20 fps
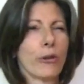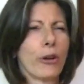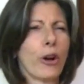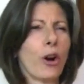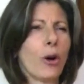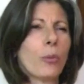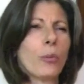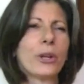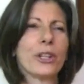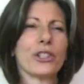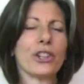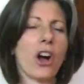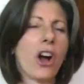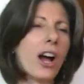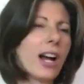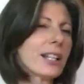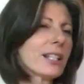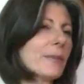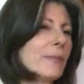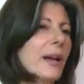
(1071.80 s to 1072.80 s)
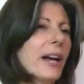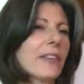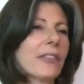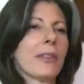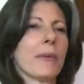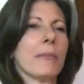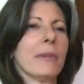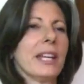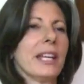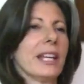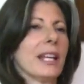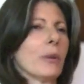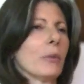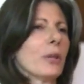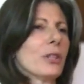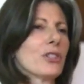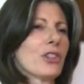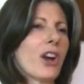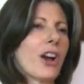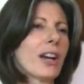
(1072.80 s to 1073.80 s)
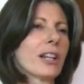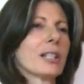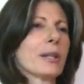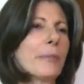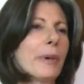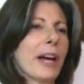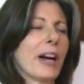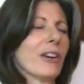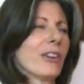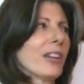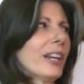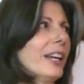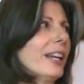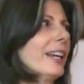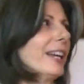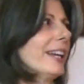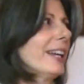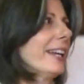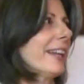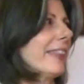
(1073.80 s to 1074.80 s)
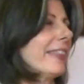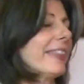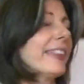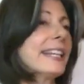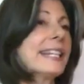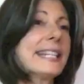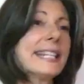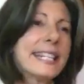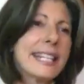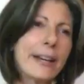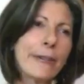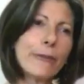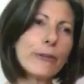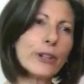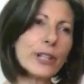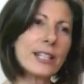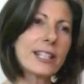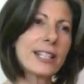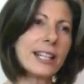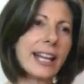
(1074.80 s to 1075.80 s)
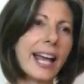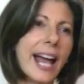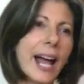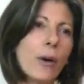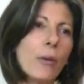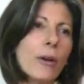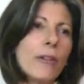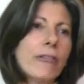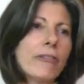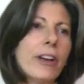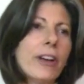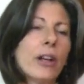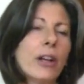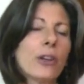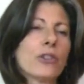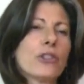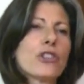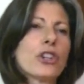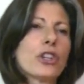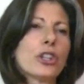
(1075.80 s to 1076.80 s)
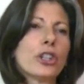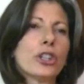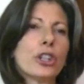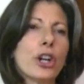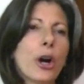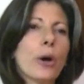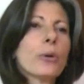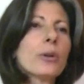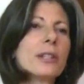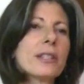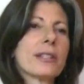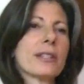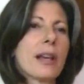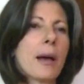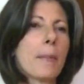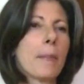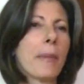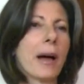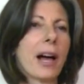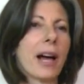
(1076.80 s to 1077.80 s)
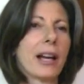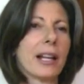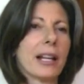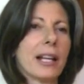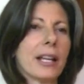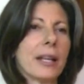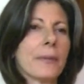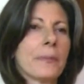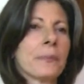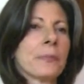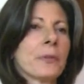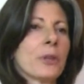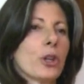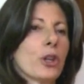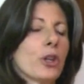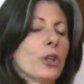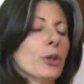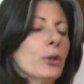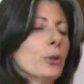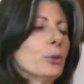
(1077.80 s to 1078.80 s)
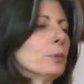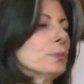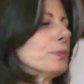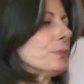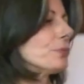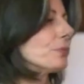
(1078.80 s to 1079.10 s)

home, we talked about the meeting. We talked about the difference in how it felt to go to somebody who